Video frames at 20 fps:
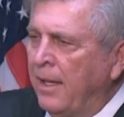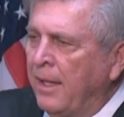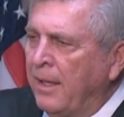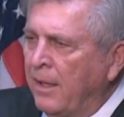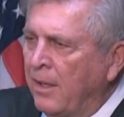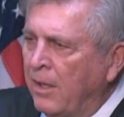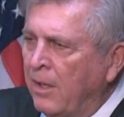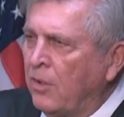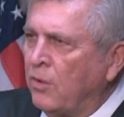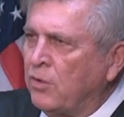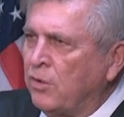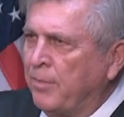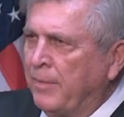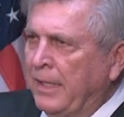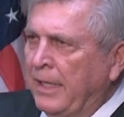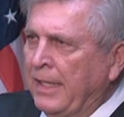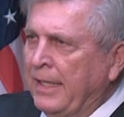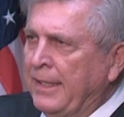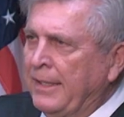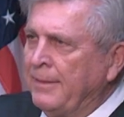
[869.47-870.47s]

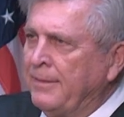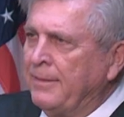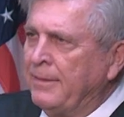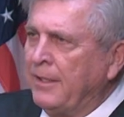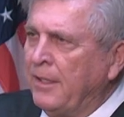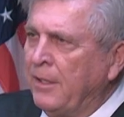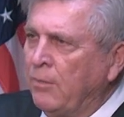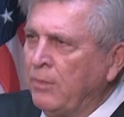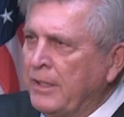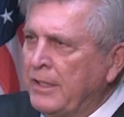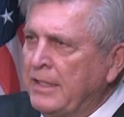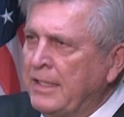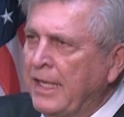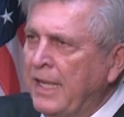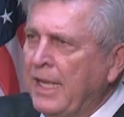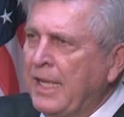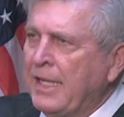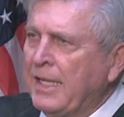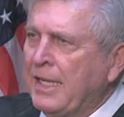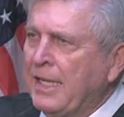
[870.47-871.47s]
Ultimately, it would
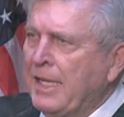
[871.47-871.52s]
take an